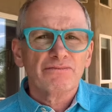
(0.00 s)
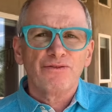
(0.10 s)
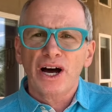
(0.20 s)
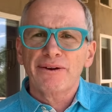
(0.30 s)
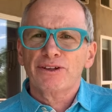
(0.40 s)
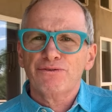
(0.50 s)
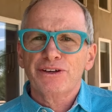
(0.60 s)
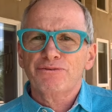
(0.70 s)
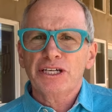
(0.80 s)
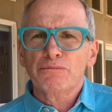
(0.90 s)
5 to
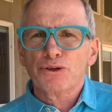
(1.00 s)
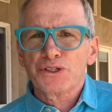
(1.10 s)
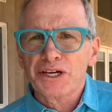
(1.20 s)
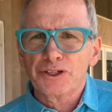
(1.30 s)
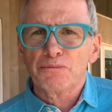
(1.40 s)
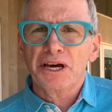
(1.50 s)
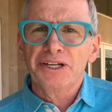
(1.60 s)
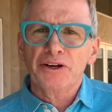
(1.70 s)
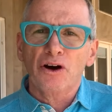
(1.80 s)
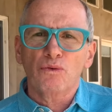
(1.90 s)
15%
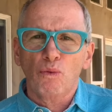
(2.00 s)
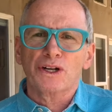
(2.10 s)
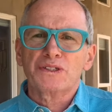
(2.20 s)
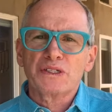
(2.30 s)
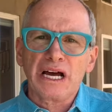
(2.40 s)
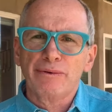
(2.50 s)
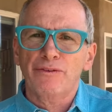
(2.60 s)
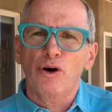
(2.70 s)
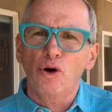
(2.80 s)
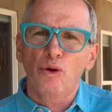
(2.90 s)
depending on what type of
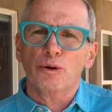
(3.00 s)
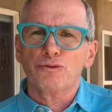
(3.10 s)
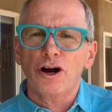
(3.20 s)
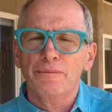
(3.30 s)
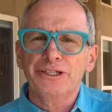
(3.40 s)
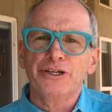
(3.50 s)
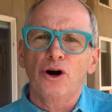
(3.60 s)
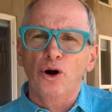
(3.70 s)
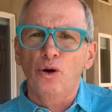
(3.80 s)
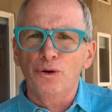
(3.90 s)
a home or property you
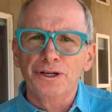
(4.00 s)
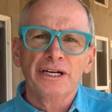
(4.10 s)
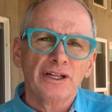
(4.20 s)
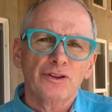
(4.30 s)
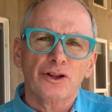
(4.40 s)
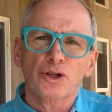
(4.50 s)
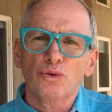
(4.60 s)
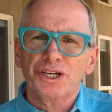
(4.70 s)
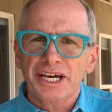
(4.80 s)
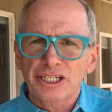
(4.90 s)
own, the
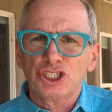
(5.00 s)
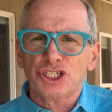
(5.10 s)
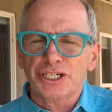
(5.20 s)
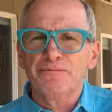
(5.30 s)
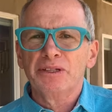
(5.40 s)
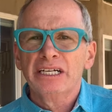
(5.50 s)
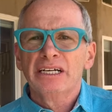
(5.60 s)
location,